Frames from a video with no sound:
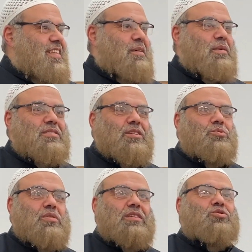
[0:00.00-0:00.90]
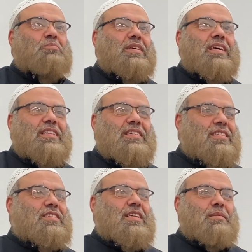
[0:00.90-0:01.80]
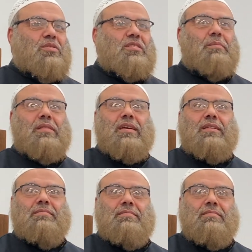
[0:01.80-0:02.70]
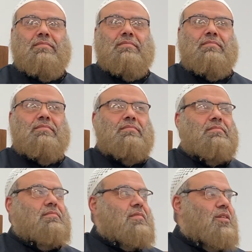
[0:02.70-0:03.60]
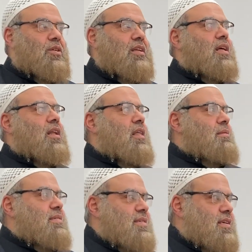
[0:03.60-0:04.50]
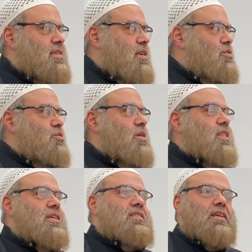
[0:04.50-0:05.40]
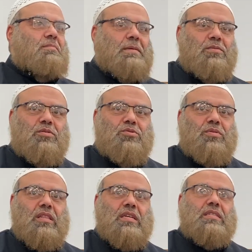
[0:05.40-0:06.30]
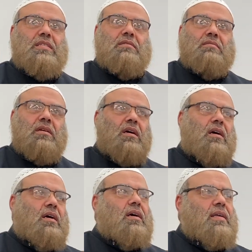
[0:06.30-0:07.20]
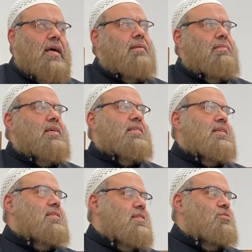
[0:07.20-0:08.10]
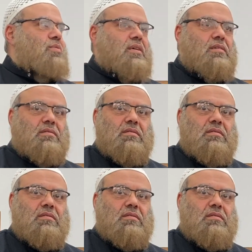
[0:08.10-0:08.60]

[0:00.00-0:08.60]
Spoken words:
The masjid, we need to make a decision about something. Right? And other masajid are doing this and people are doing this. Yeah, it makes sense this way.